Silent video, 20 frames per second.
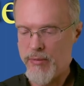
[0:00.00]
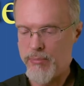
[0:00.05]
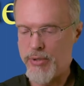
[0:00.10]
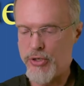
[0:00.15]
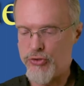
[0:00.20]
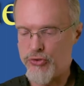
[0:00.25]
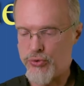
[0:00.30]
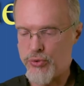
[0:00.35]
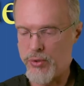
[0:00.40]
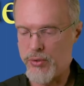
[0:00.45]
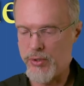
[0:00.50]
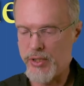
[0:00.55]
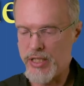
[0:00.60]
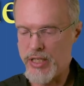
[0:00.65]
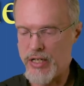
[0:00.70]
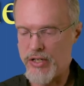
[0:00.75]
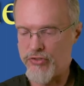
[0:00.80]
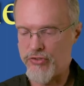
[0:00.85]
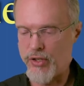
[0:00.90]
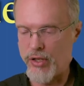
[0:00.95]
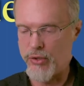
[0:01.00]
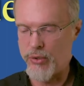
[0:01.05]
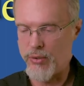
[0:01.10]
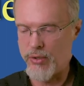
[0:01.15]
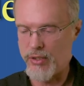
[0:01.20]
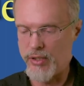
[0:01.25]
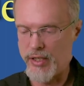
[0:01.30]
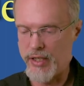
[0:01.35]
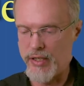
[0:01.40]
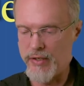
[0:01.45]
But truly, as the
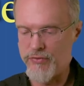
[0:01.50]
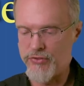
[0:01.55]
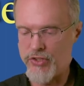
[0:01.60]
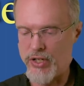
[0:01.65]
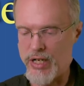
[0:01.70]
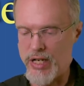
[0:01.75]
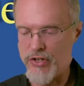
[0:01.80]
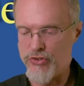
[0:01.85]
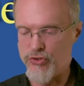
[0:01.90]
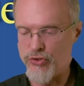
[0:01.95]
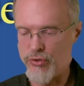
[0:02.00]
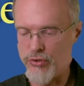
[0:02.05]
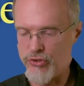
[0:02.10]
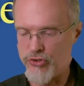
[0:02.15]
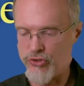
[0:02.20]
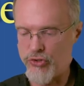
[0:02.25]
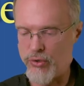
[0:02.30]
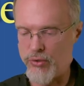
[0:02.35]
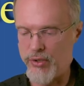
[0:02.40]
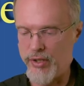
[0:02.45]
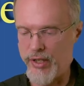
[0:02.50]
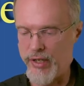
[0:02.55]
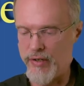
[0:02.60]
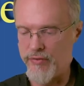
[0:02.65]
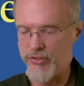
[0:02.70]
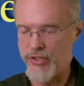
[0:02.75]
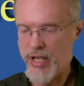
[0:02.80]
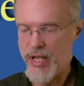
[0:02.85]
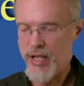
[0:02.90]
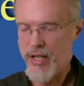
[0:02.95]
Lord lives and as your soul
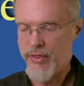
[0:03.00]
lives,